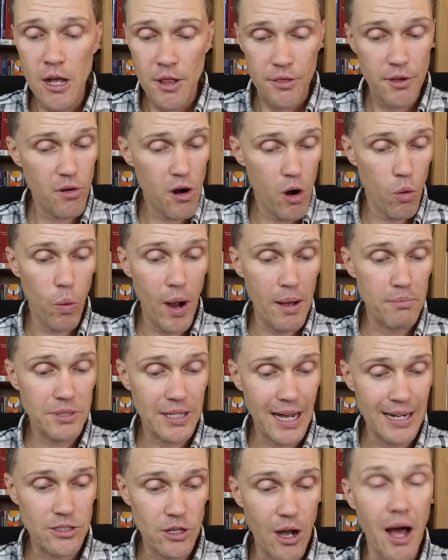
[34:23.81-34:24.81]
There are
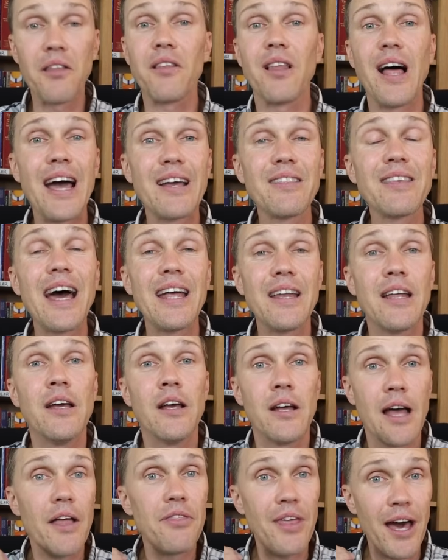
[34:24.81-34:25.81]
websites online that
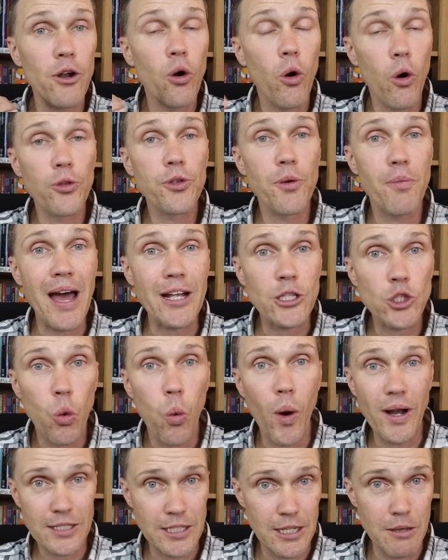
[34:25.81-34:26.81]
that hold him at
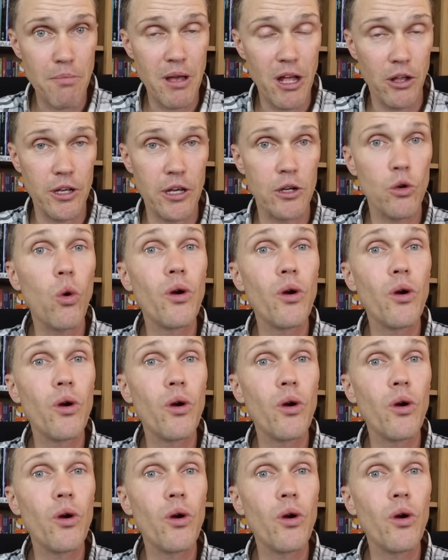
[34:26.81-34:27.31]
20 million